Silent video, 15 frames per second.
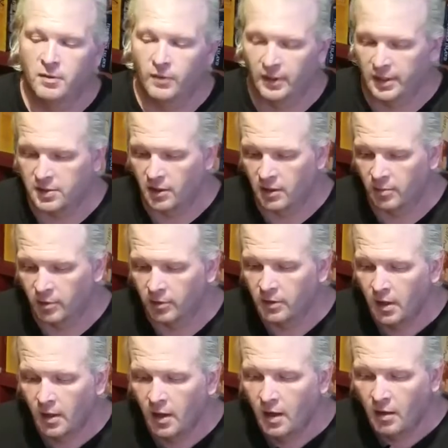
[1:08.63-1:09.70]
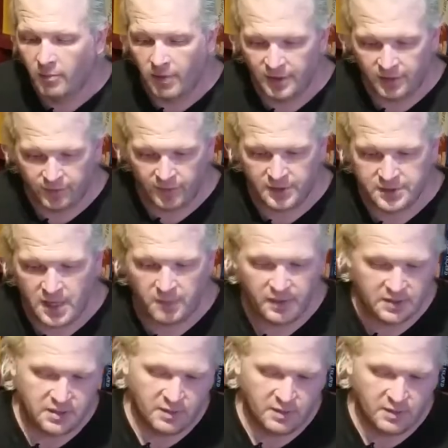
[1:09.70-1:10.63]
they need to be really durable. But the first